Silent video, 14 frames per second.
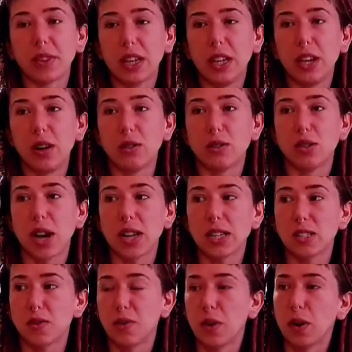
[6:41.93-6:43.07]
you know,
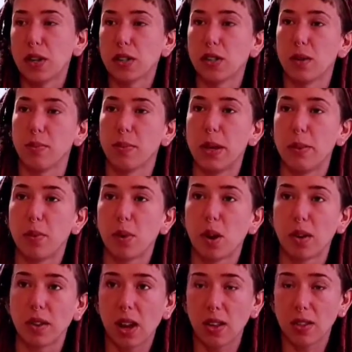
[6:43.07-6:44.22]
just focus on people
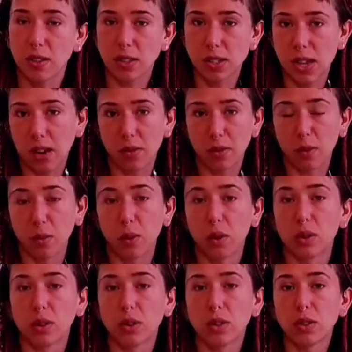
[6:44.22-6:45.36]
on the other side of the
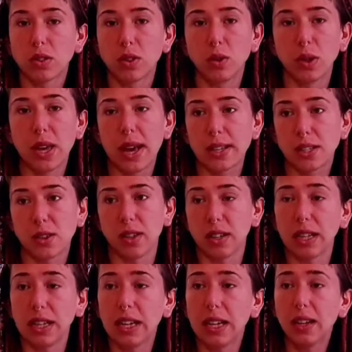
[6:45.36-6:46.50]
world who, yes, are
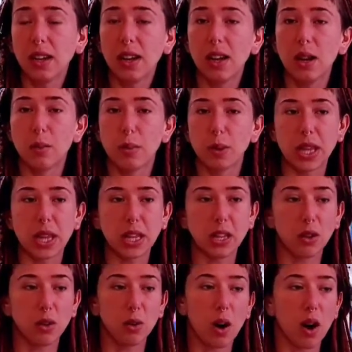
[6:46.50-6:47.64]
in need, but then
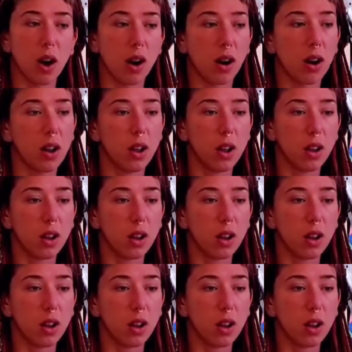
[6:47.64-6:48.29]
you are,